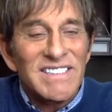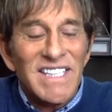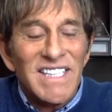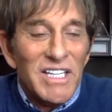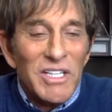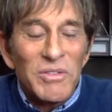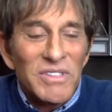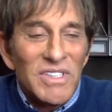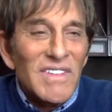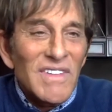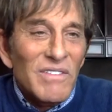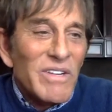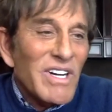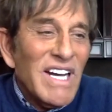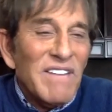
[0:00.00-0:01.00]
and I know
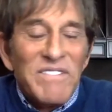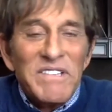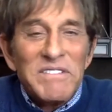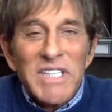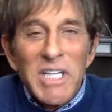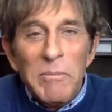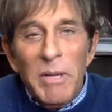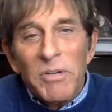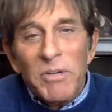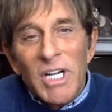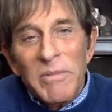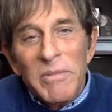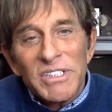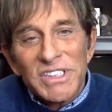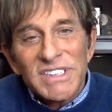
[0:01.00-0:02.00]
we're going to have 15 people
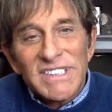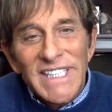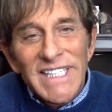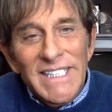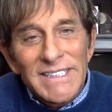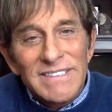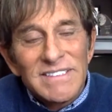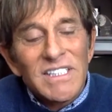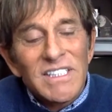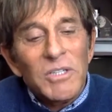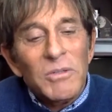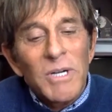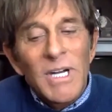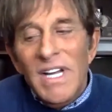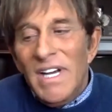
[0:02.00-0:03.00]
come here just to eat. So